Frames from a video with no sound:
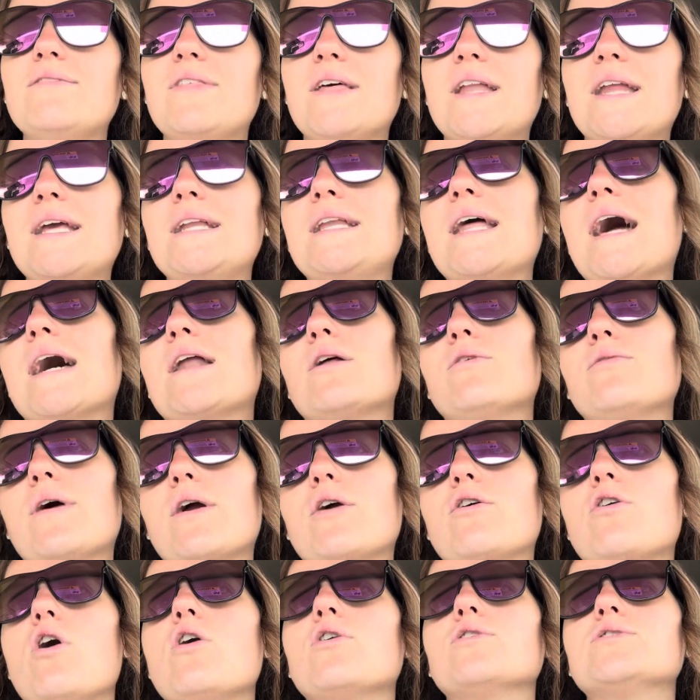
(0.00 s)
that he died on that
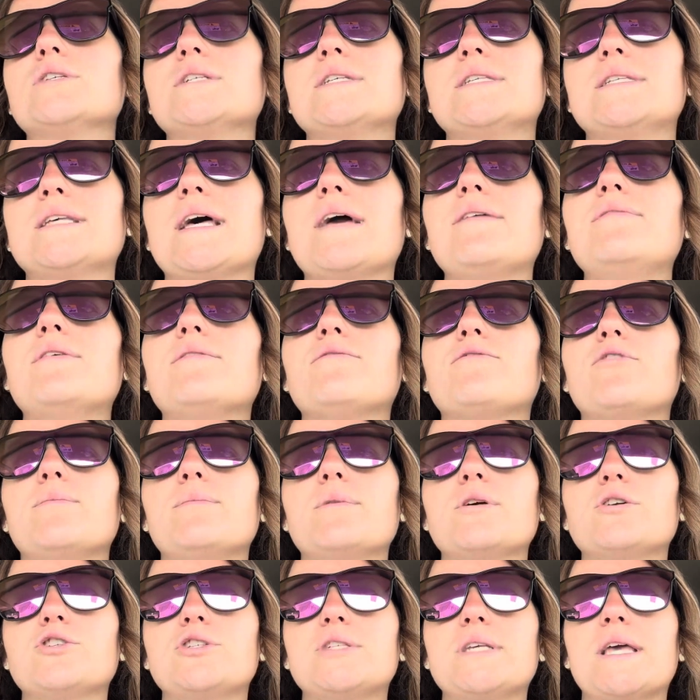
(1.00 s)
cross to save them from
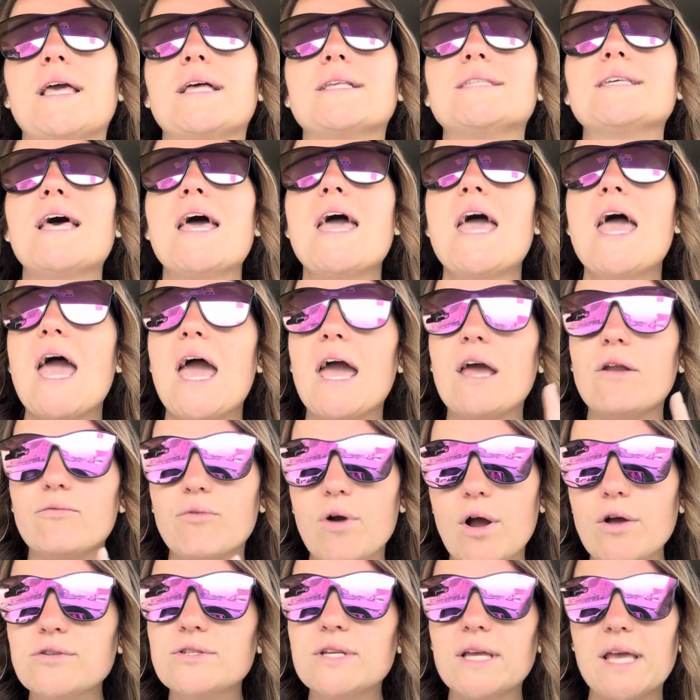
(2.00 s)
their sins and
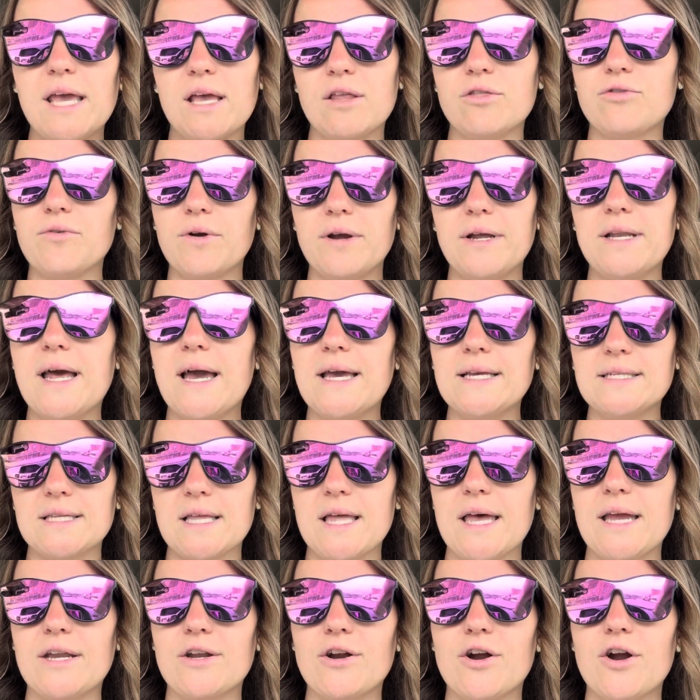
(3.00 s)
rose again 3 days
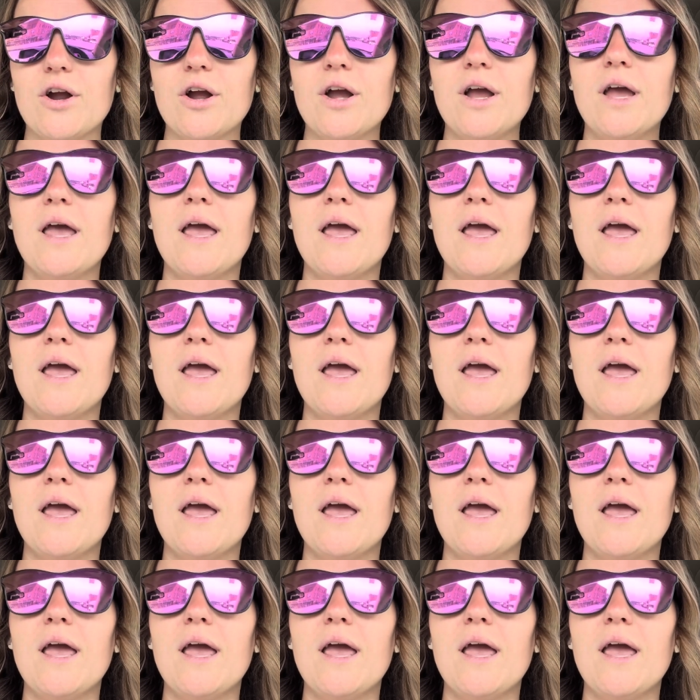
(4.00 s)
later.